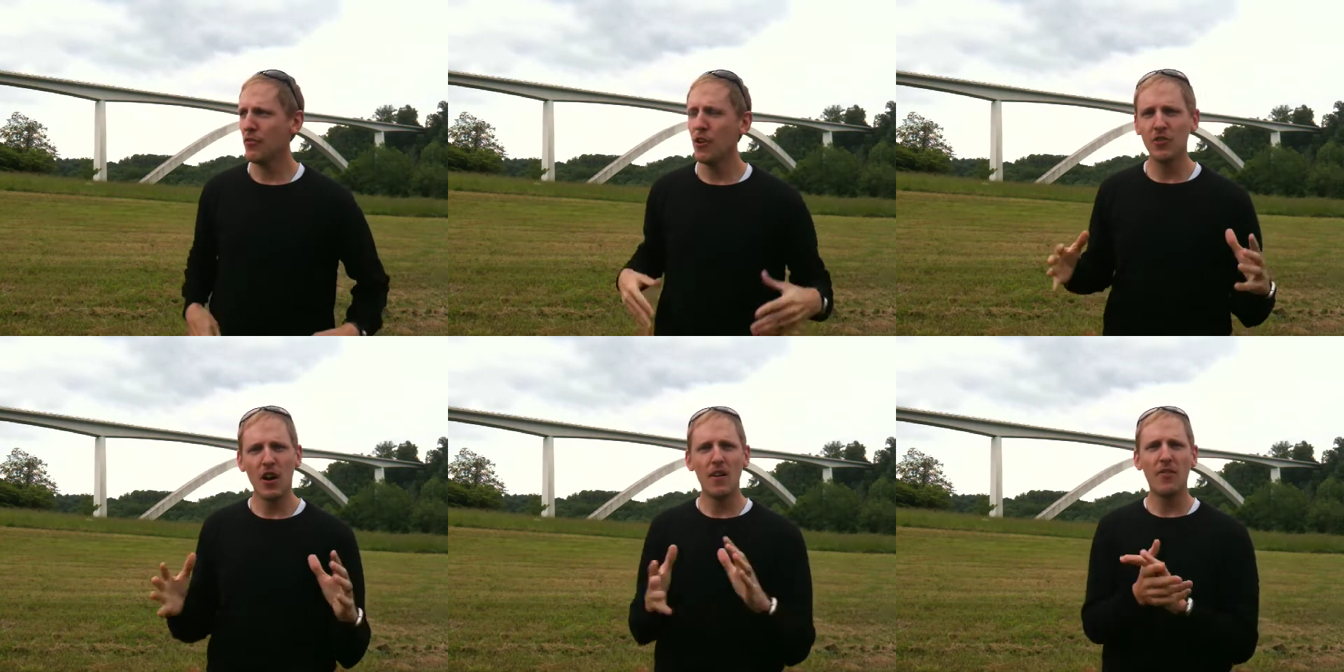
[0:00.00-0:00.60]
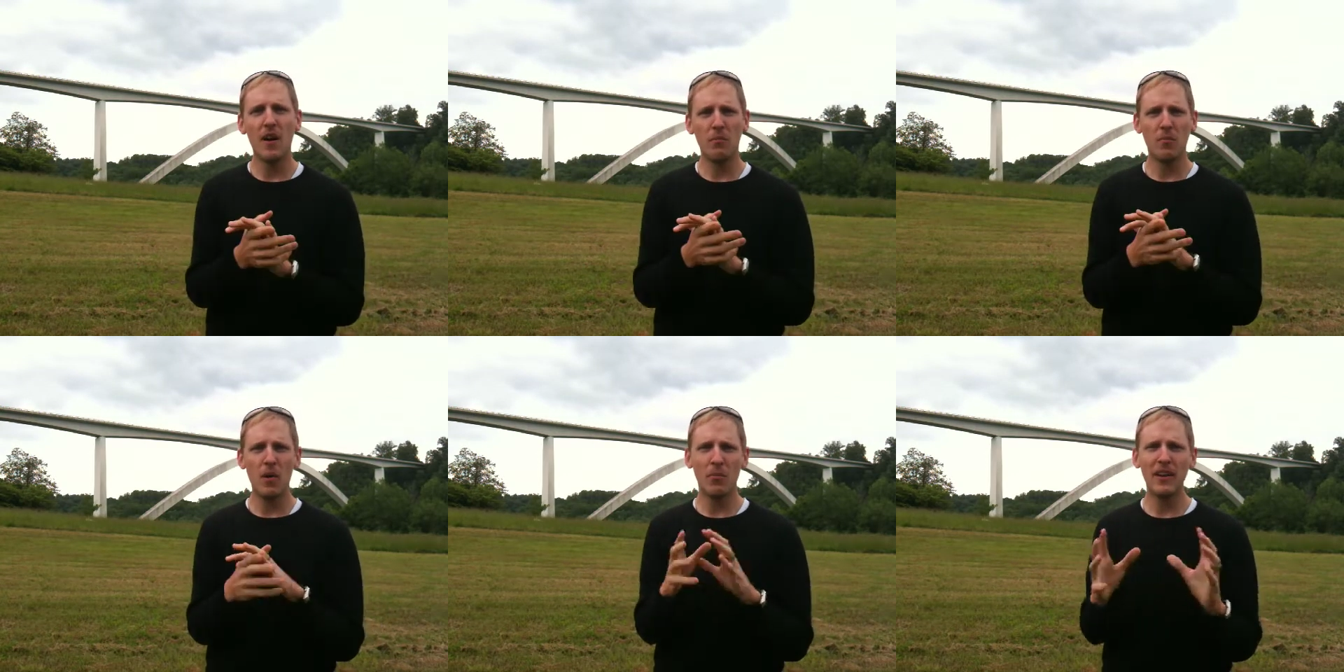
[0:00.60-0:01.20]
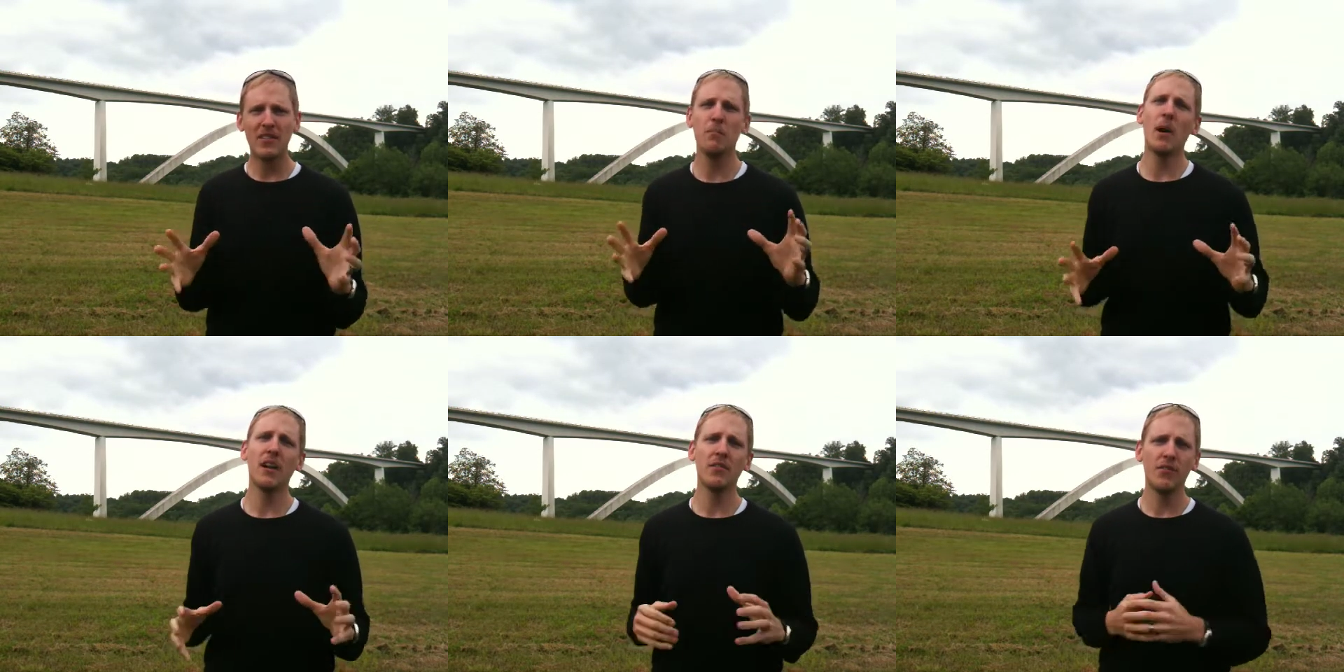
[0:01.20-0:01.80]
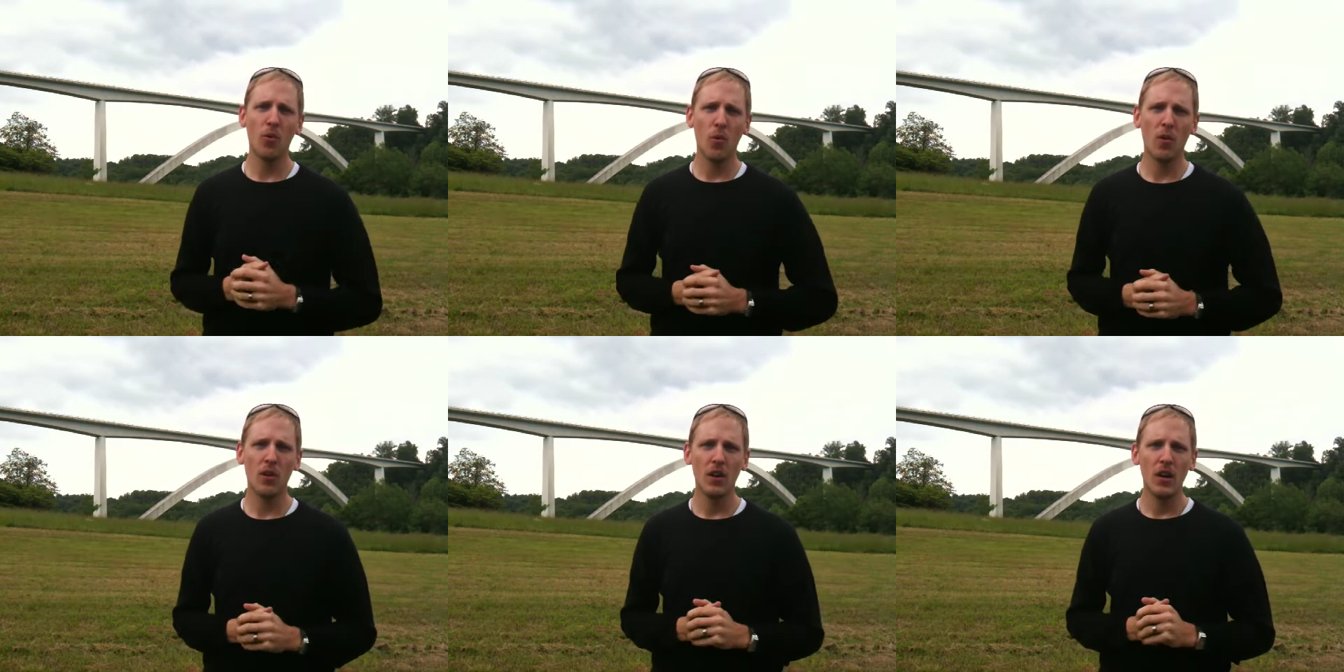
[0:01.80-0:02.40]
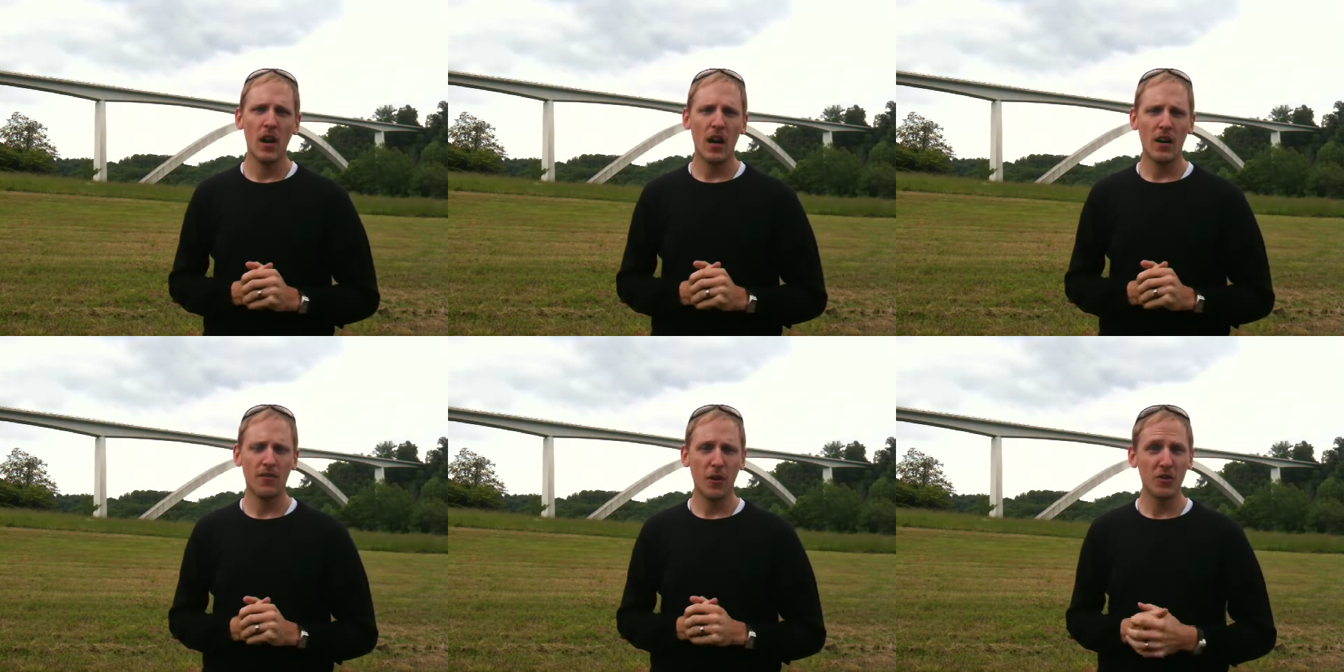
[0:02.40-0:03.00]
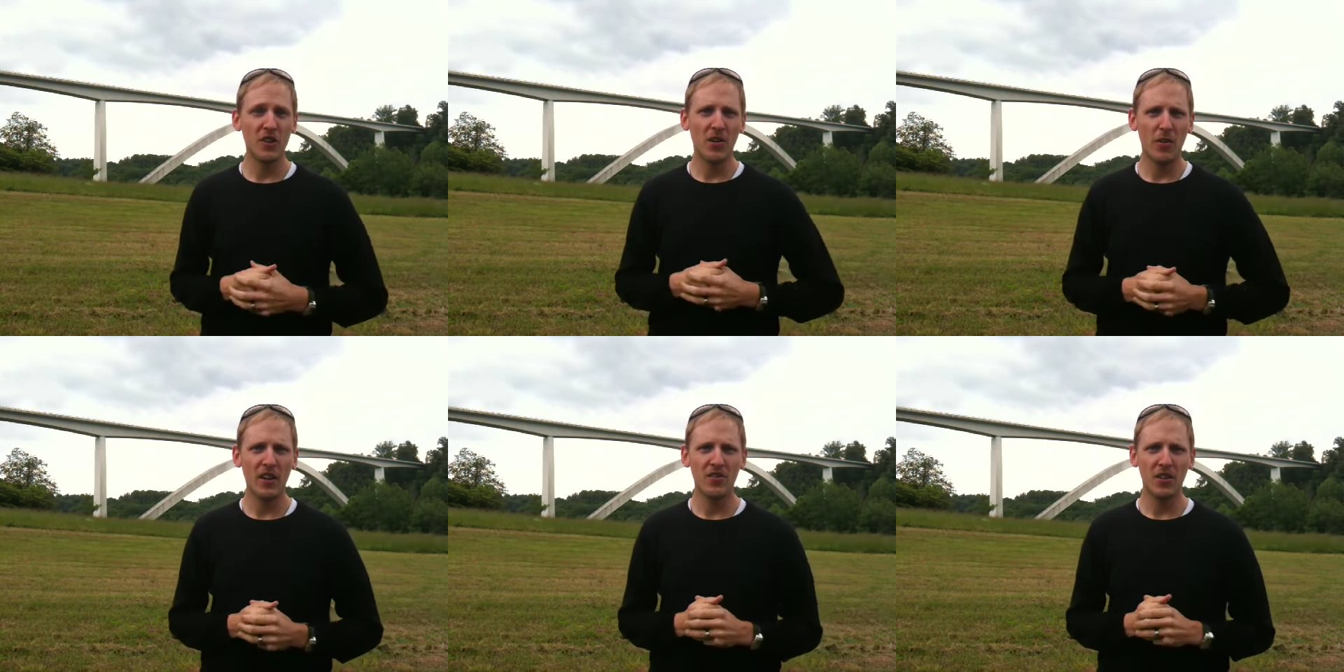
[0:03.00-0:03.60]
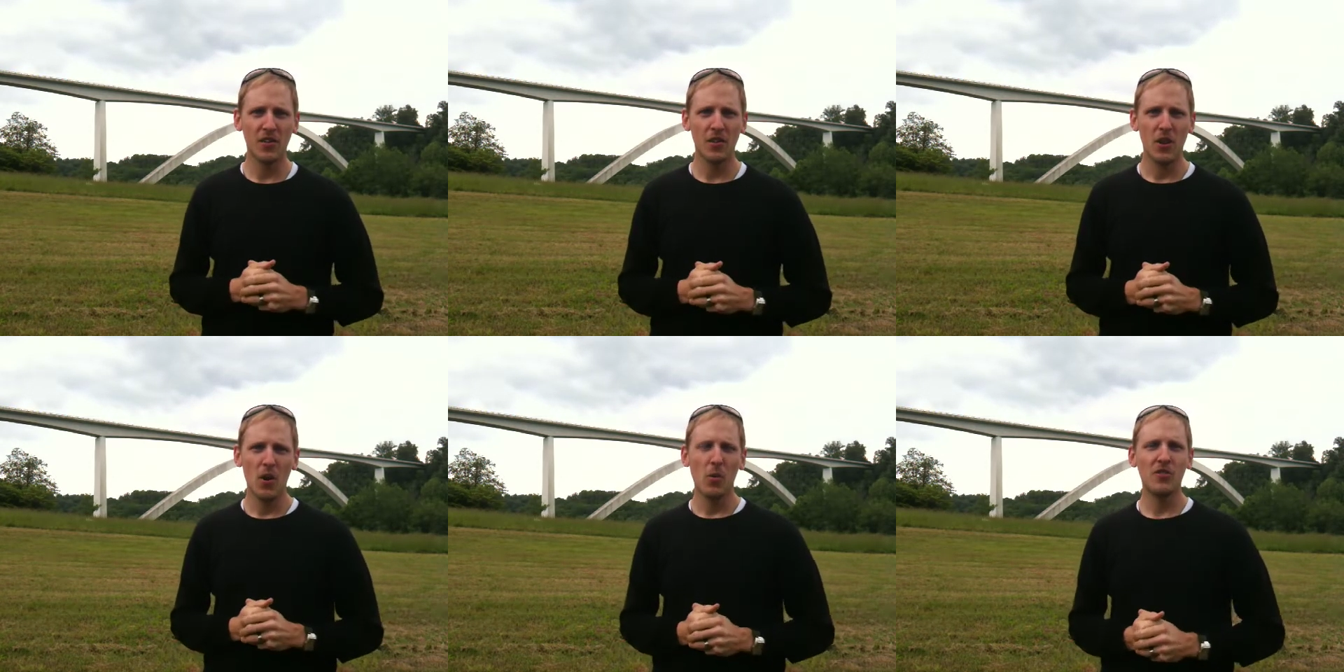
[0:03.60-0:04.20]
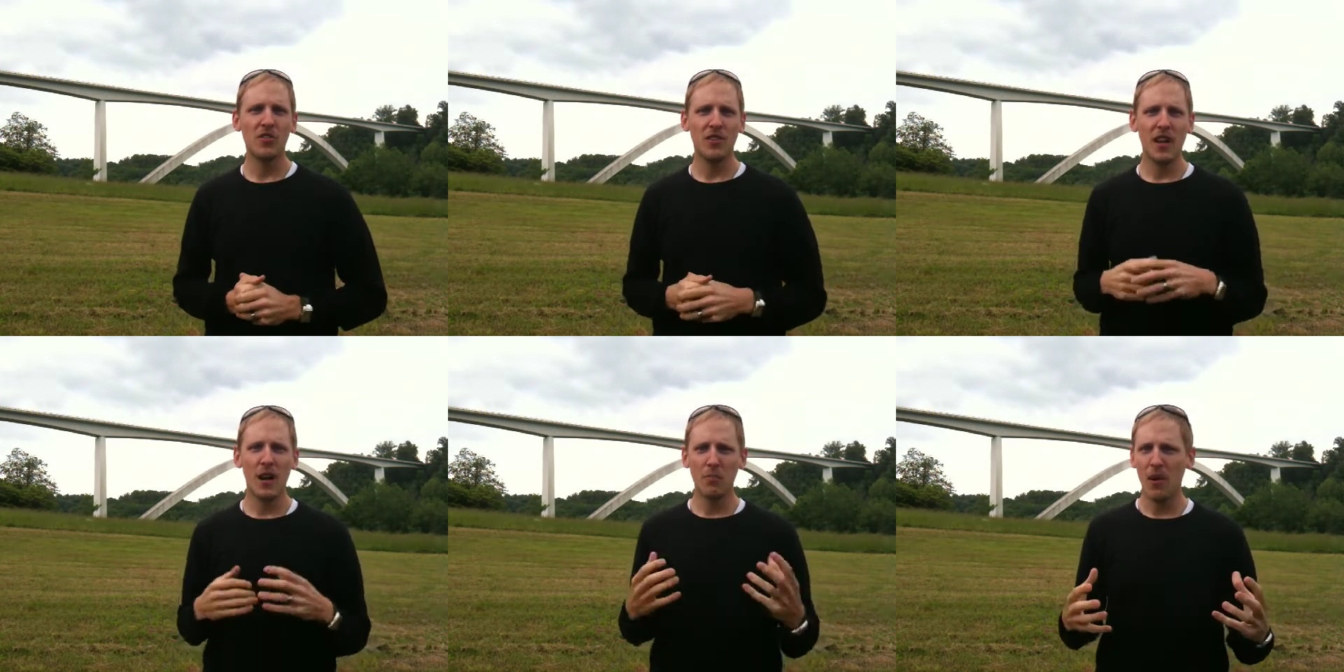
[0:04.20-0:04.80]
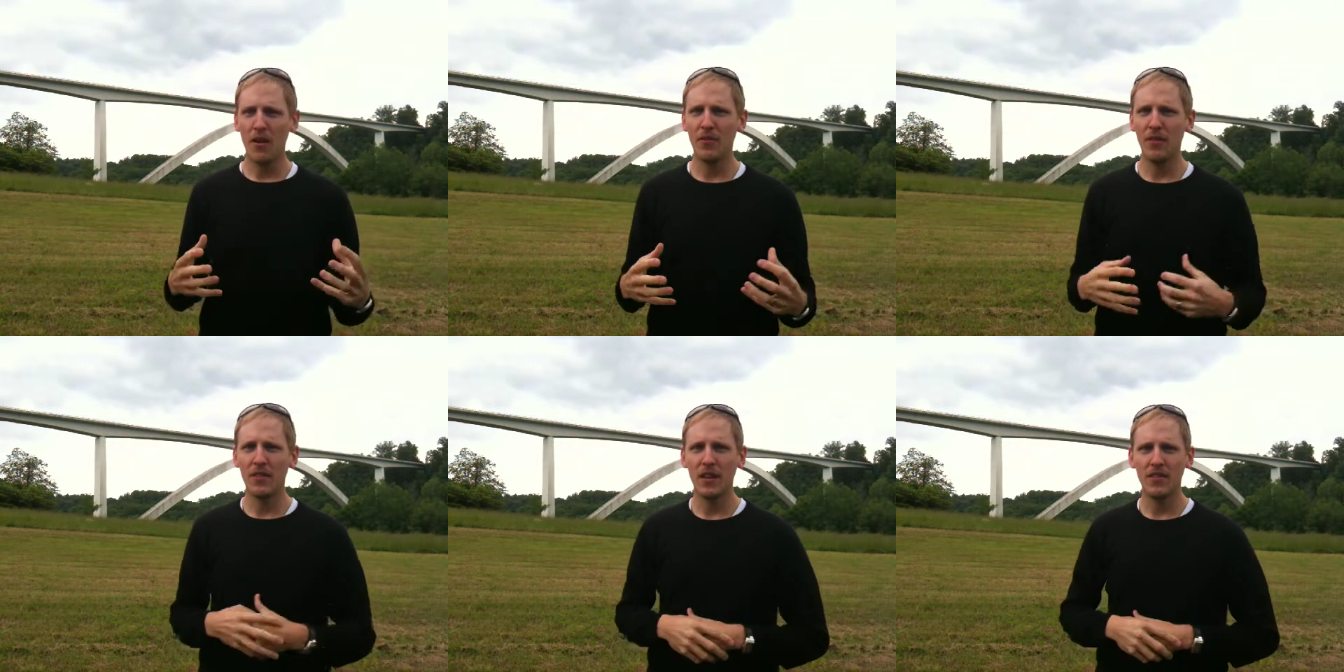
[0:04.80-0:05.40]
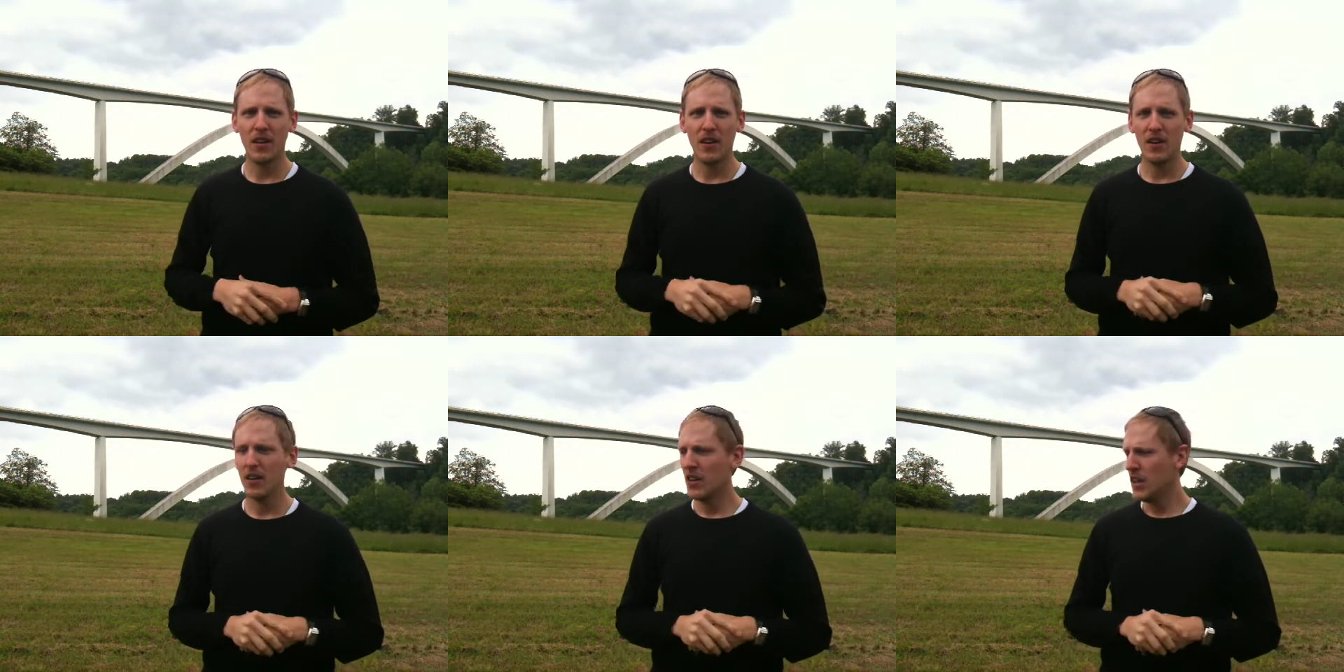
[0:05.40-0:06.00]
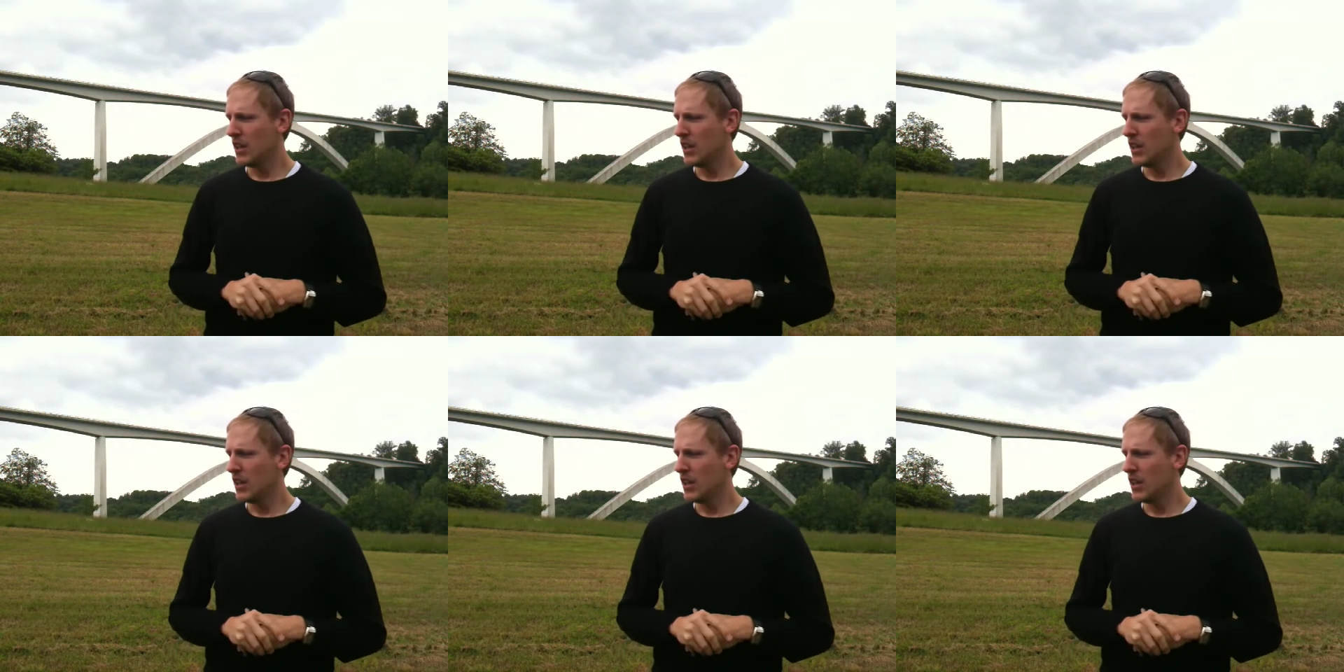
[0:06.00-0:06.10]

first off, I'm raising money for First Generation, which is a nonprofit that